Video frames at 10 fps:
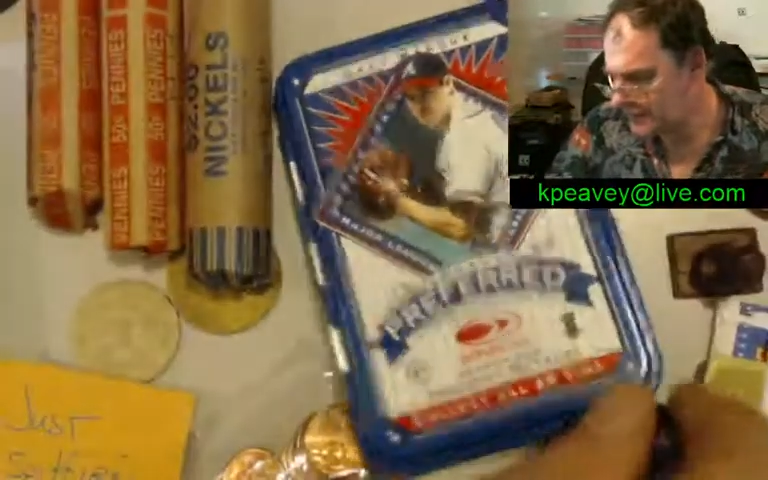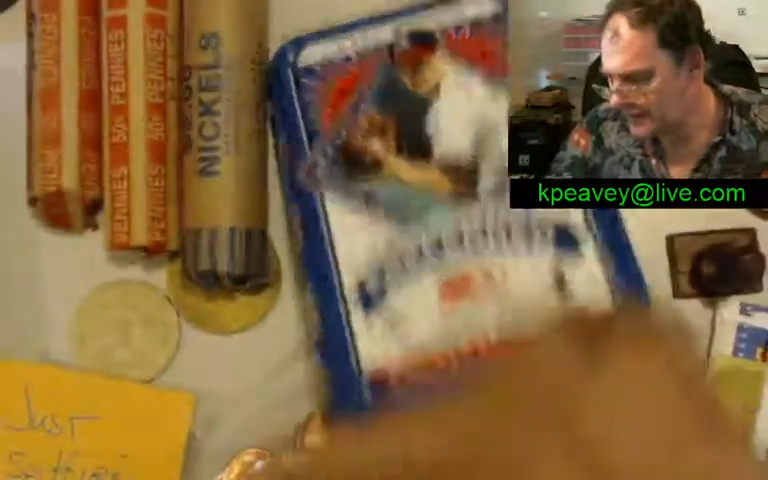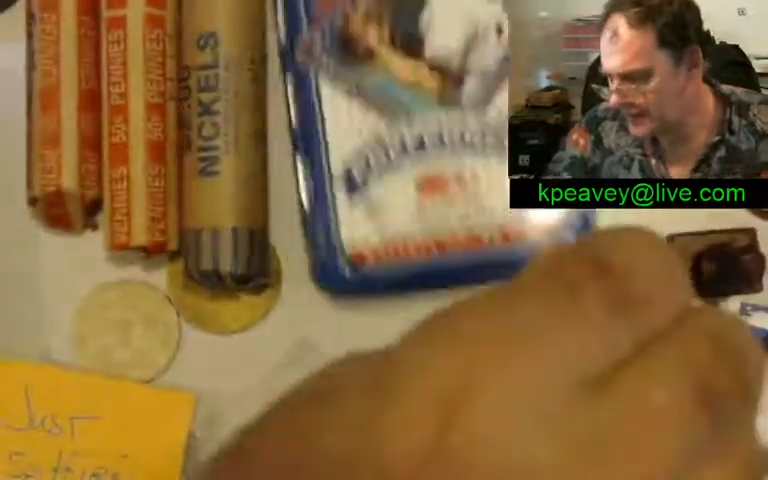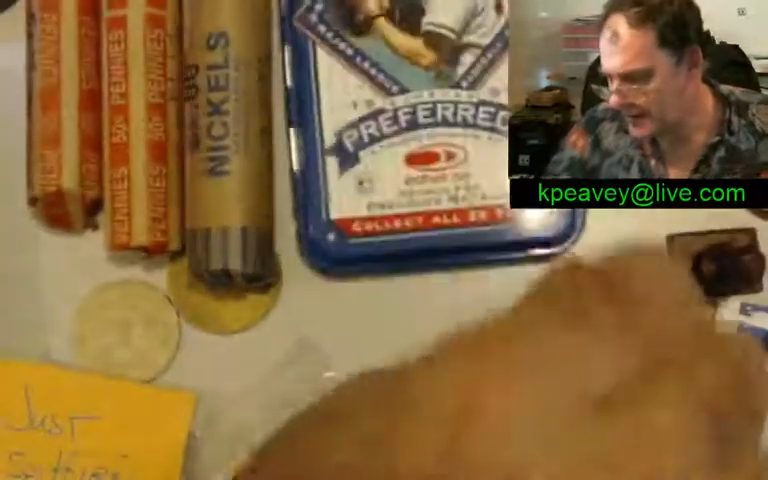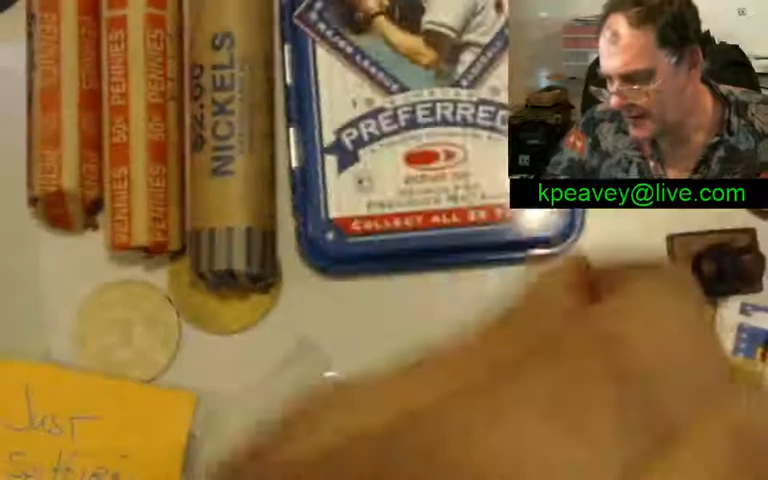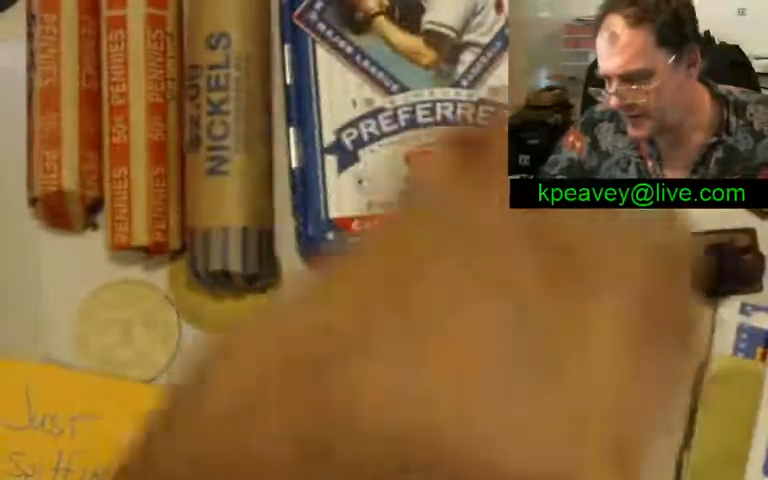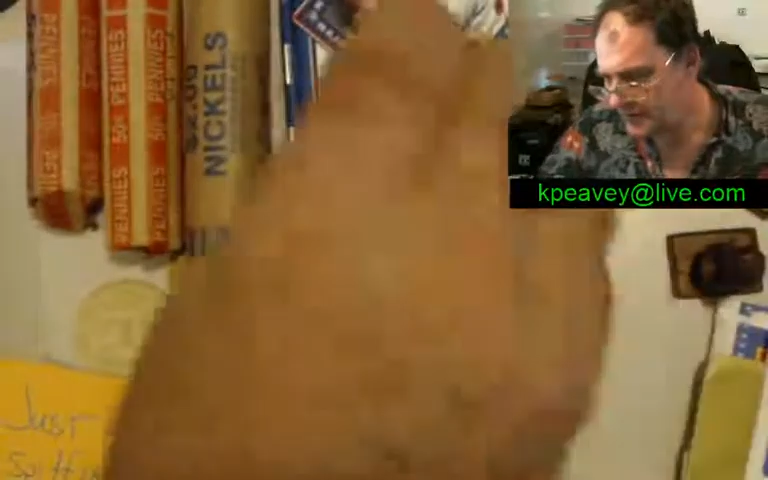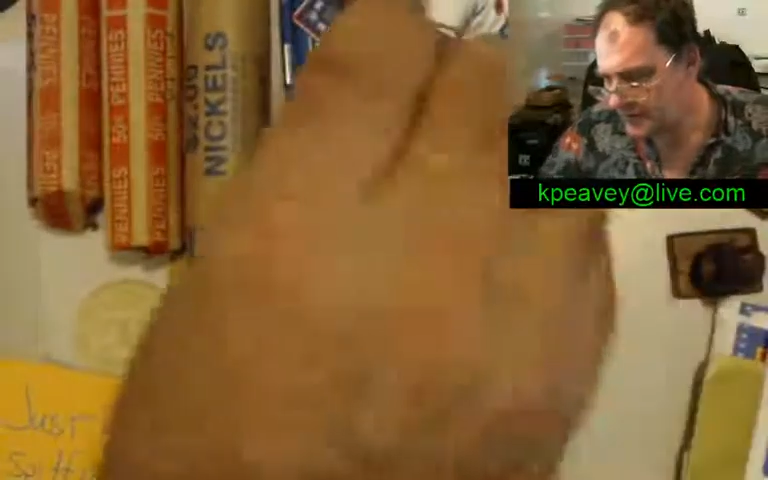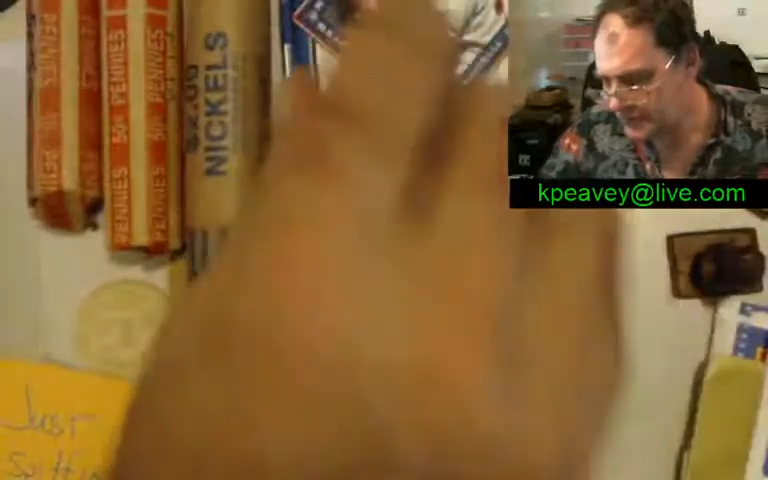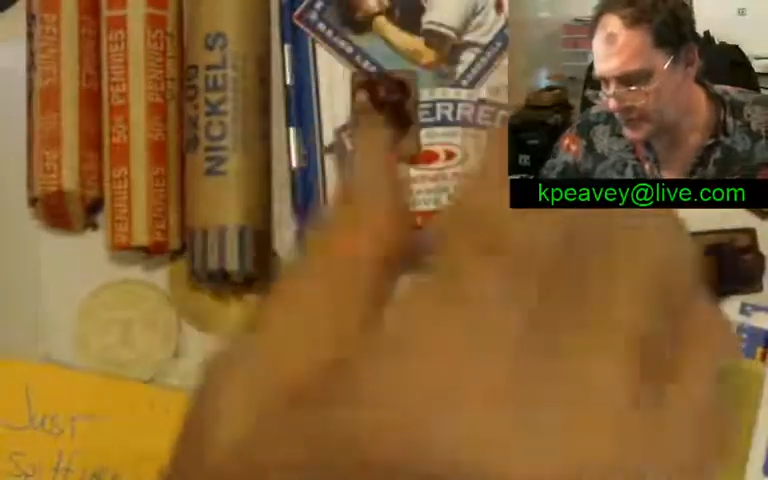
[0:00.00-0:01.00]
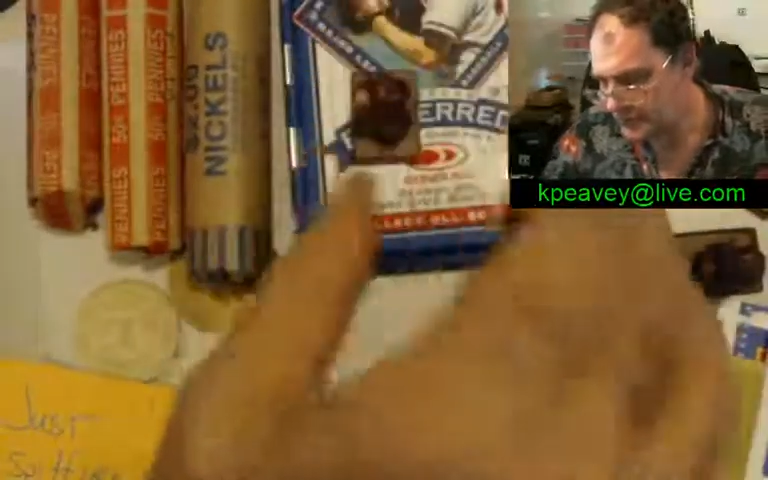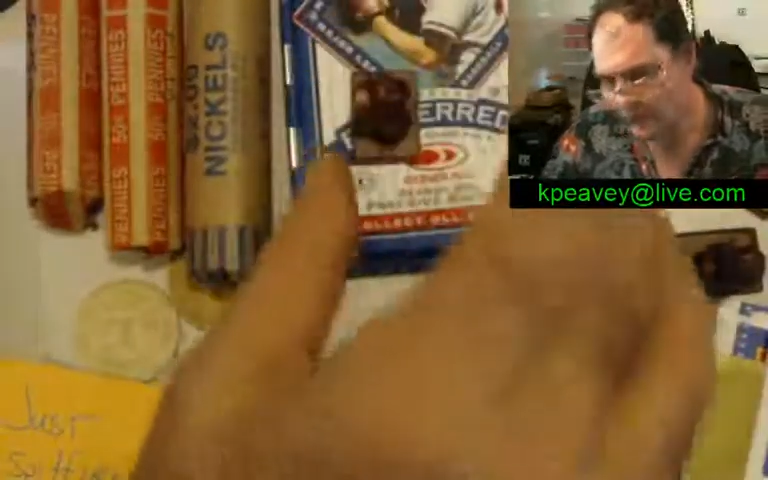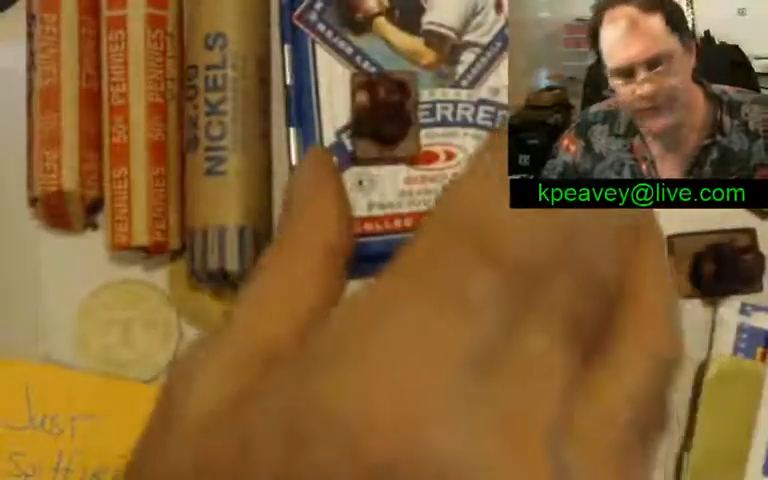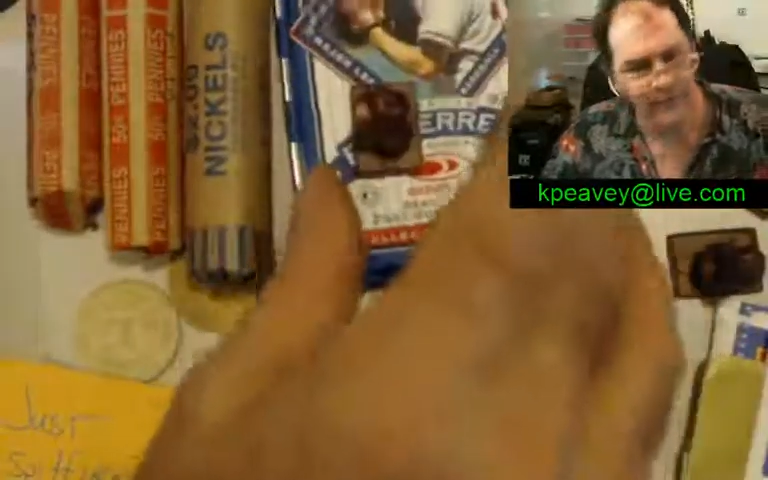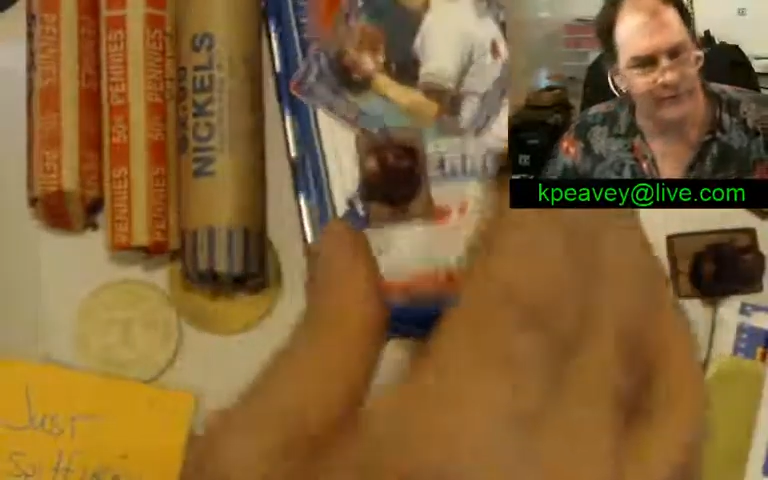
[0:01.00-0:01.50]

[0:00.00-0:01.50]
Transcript: I don't know what to do with these.